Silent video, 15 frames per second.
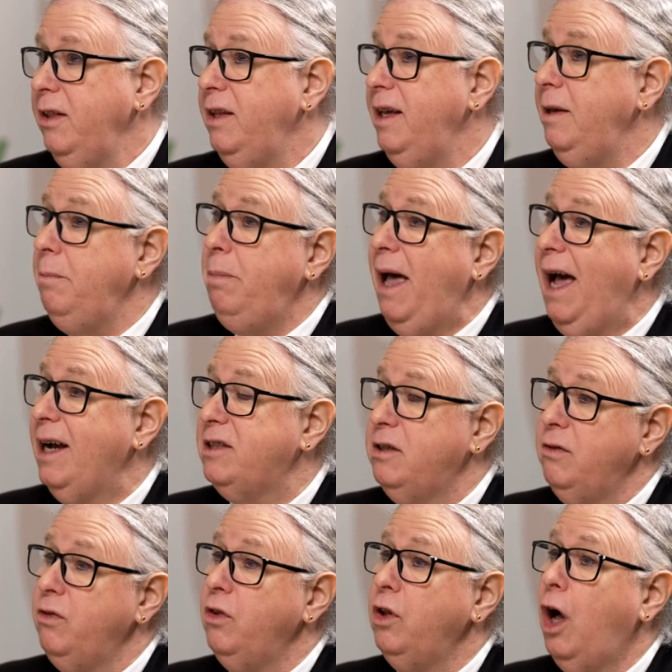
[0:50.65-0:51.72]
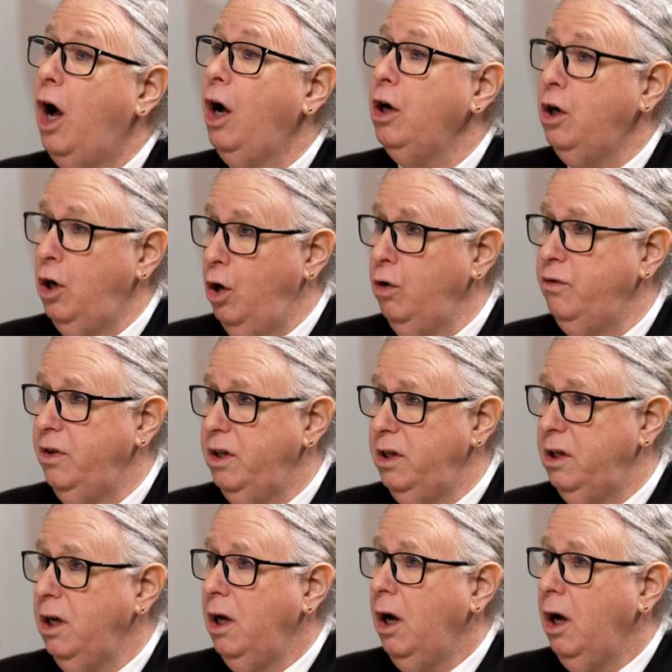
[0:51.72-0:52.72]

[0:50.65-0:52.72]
The impacts of long COVID